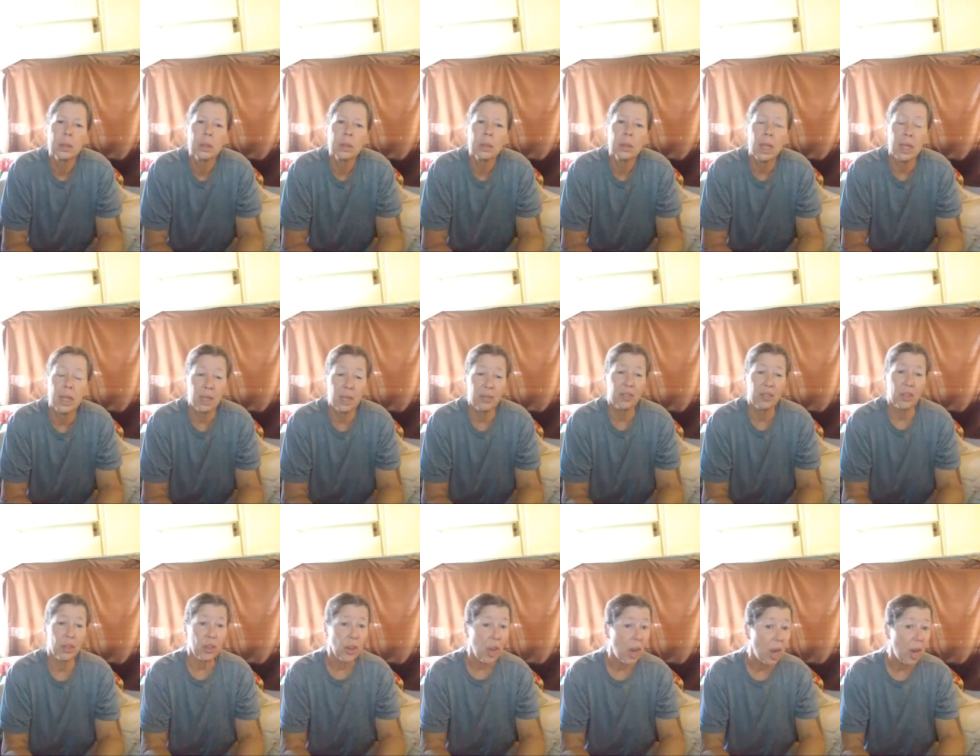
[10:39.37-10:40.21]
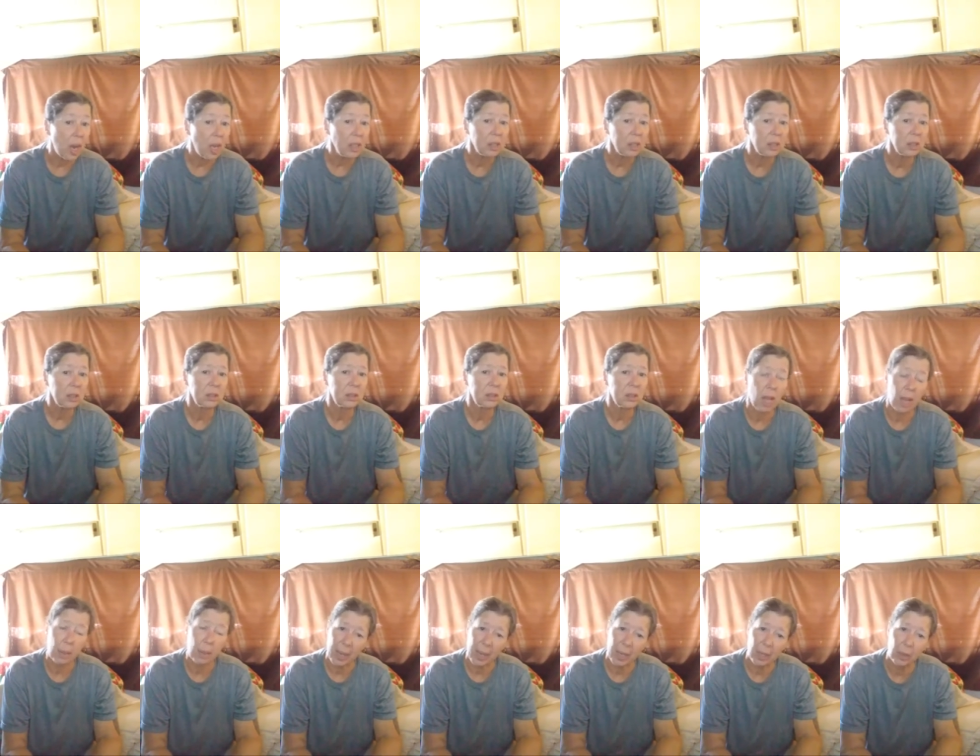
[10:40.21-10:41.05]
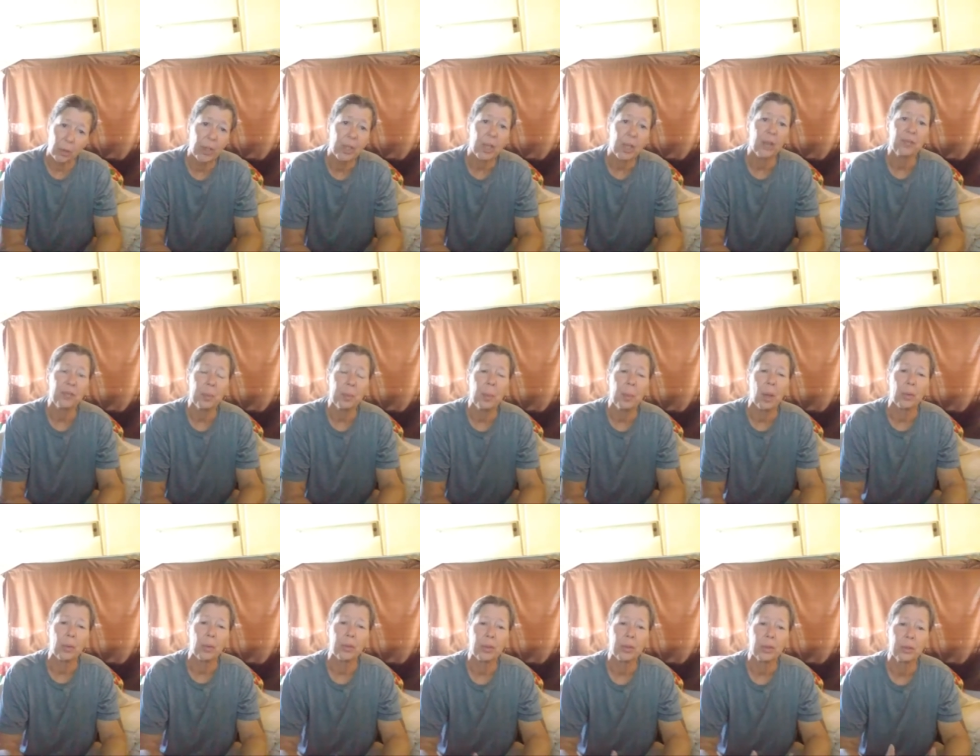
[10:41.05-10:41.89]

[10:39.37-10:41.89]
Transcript: And if you're not, I'm angry enough for both.